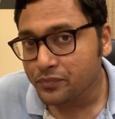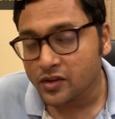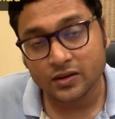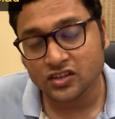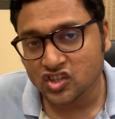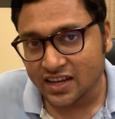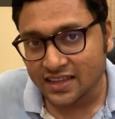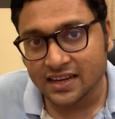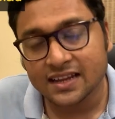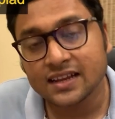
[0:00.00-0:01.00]
You can check
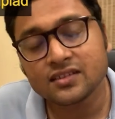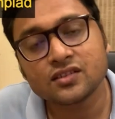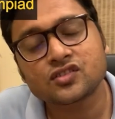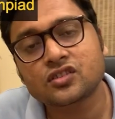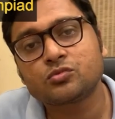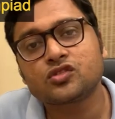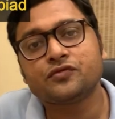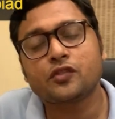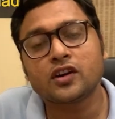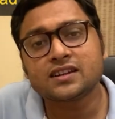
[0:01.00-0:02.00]
the link in the description
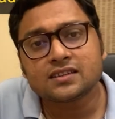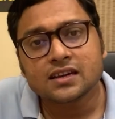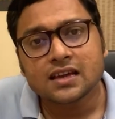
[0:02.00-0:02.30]
for it.